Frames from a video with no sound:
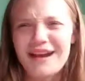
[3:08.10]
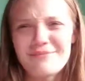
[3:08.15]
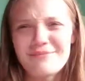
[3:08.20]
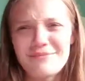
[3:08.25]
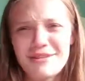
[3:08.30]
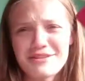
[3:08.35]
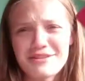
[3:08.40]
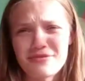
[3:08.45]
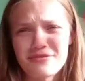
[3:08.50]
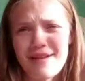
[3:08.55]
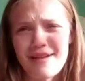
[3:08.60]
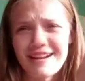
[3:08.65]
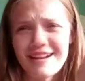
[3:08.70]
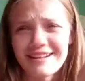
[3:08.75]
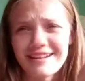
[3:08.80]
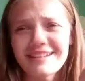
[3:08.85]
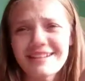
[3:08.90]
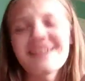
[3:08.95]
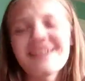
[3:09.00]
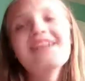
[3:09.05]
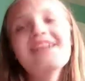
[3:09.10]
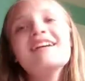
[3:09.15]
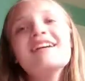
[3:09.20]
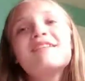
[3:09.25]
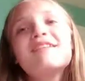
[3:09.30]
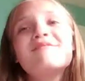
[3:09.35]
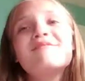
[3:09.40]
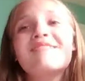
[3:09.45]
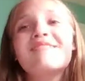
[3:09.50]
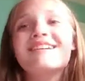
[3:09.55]
I'm being dramatic.
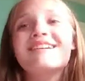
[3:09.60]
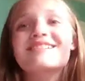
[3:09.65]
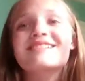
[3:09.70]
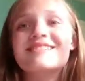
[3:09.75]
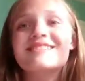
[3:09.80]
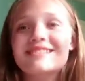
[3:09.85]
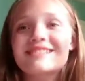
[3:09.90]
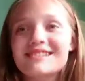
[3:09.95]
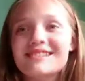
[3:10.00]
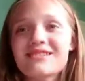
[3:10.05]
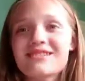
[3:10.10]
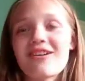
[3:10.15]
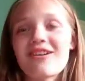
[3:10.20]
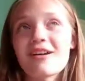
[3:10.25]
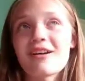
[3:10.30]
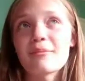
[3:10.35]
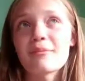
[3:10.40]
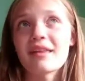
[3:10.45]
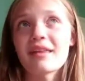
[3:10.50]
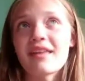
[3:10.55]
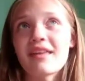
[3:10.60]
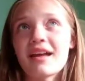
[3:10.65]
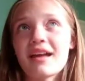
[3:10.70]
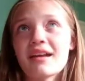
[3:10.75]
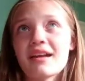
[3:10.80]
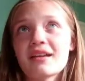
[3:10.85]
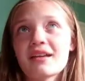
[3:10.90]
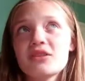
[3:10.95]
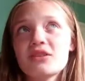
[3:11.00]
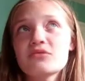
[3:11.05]
But there's a scar on my
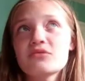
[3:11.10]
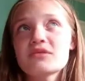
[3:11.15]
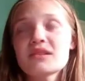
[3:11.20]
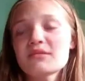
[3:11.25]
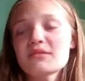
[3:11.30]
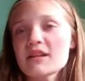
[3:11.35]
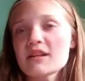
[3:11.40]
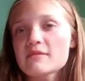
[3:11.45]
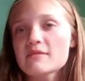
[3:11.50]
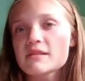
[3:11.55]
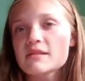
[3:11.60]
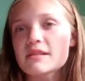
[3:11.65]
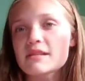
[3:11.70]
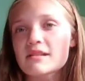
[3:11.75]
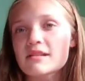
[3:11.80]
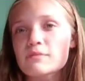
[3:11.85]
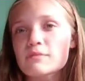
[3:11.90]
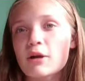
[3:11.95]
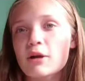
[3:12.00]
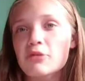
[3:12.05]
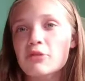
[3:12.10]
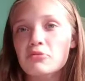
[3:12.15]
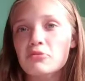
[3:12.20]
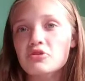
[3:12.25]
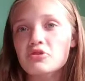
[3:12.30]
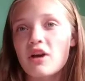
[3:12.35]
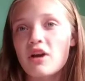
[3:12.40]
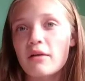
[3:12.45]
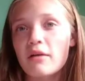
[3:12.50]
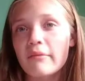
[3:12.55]
leg. You sometimes see this purple
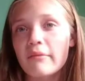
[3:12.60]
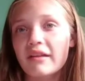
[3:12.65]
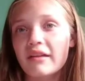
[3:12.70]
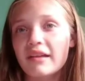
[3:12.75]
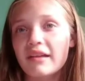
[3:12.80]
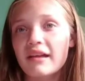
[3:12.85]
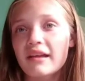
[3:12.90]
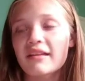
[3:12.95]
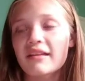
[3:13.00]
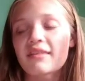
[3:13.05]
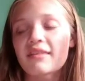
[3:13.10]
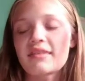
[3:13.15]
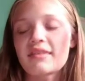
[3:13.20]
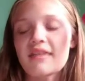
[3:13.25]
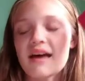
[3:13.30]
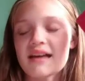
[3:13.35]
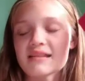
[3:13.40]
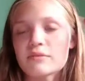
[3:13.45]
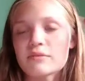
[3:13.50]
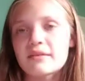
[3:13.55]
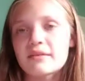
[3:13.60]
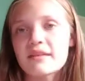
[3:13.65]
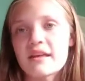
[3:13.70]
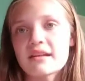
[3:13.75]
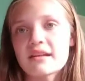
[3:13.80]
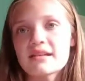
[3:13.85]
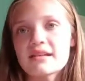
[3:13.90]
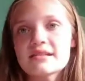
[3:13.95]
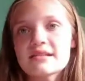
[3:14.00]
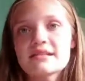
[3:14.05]
dot on my leg. That's what that
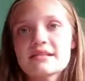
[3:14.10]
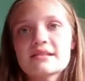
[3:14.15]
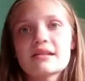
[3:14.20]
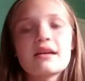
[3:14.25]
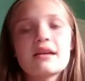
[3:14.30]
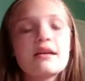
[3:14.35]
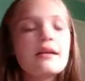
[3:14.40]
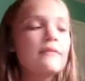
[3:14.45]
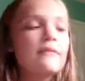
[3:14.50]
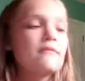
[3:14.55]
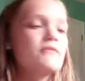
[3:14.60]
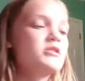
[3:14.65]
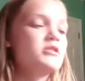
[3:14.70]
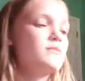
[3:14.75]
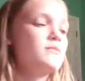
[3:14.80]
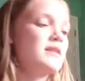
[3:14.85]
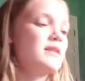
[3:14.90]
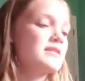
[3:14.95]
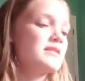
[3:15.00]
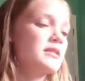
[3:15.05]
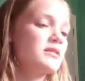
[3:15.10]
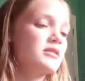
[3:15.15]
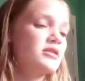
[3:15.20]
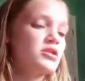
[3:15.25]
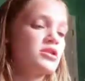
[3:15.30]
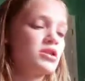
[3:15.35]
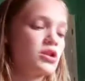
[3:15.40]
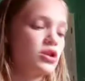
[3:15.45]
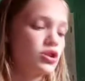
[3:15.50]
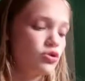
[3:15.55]
is. It was basically
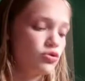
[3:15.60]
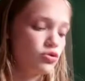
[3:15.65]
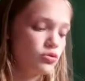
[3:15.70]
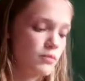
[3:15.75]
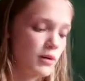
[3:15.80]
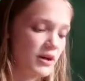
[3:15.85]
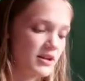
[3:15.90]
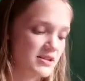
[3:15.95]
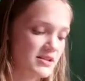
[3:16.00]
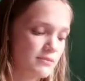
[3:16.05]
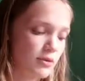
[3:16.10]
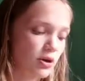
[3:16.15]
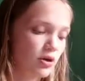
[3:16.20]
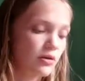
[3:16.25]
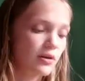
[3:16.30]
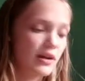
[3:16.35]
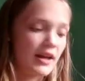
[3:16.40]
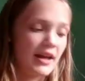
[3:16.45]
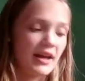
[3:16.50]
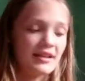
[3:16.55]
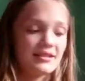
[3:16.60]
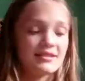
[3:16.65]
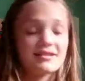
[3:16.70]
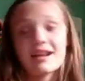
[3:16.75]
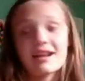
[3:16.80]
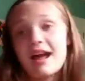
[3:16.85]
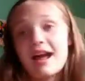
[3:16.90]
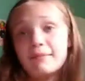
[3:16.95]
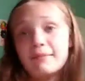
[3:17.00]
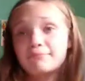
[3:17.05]
just a huge pus ball, and
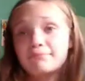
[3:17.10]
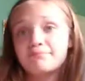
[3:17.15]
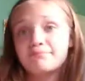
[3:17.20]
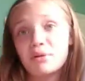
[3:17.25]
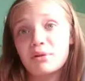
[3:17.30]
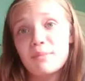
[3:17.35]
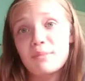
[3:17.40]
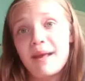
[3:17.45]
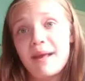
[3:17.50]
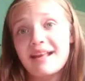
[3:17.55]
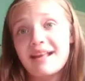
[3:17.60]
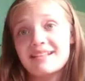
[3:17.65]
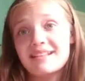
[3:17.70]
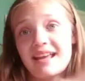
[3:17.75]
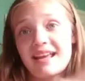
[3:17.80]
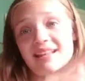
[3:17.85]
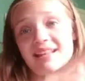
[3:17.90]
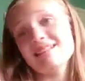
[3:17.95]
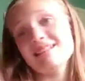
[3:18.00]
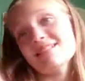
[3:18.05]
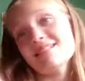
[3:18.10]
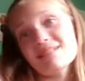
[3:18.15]
I put a band aid